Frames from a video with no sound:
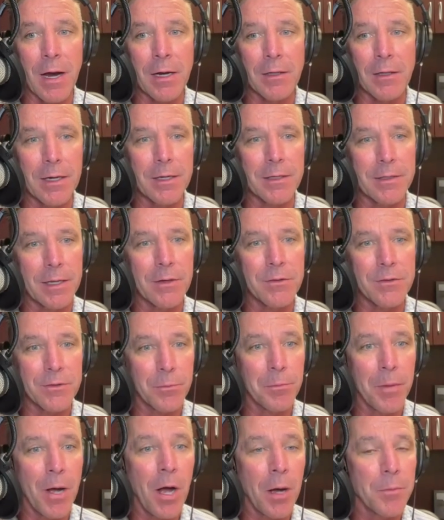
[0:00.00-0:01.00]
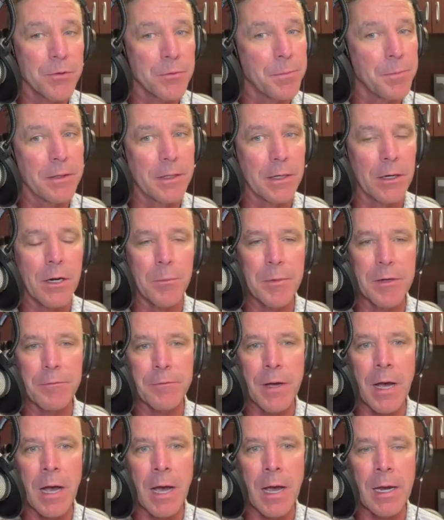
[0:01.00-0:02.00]
like there's some bumps, but they're going to be
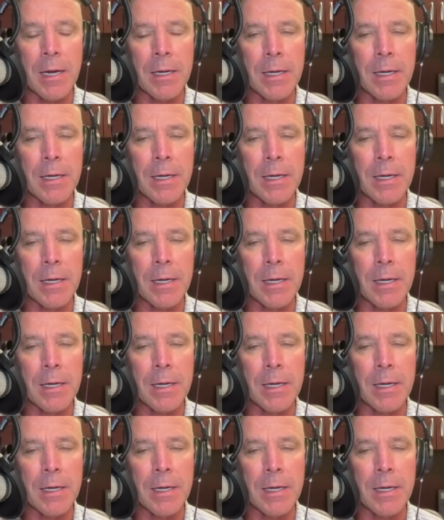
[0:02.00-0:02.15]
fine,